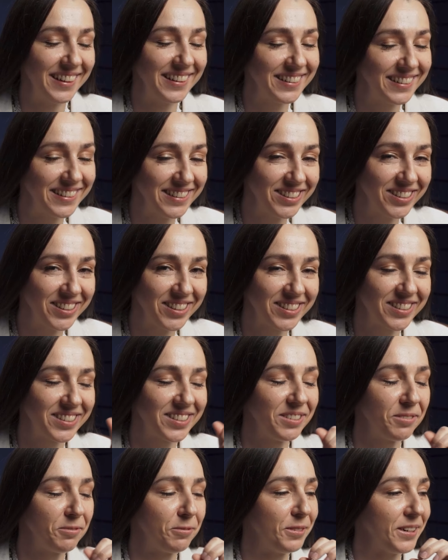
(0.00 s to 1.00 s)
And this
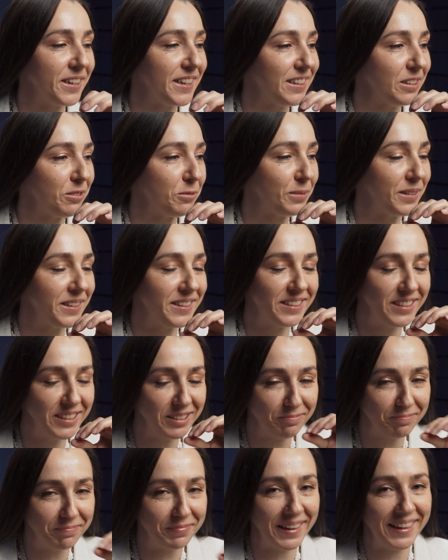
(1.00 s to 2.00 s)
is where we
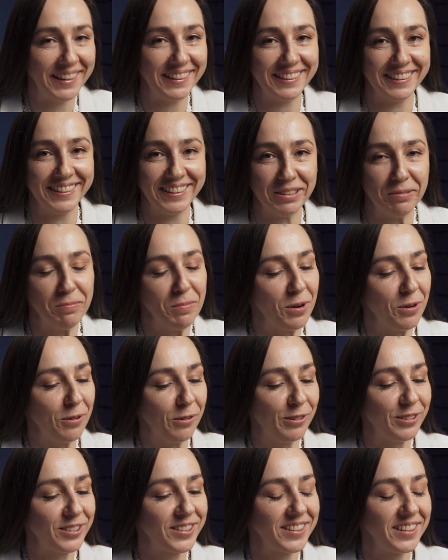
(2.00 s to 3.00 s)
debated the
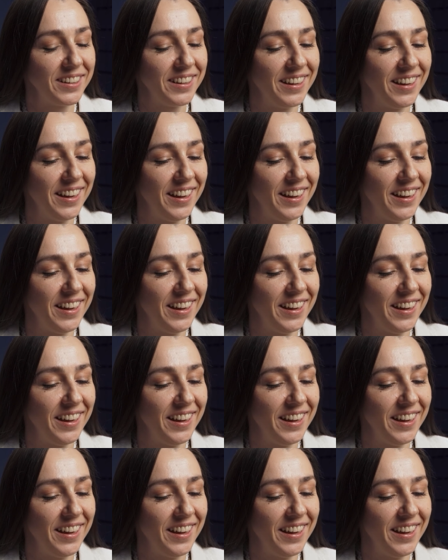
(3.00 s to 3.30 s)
most.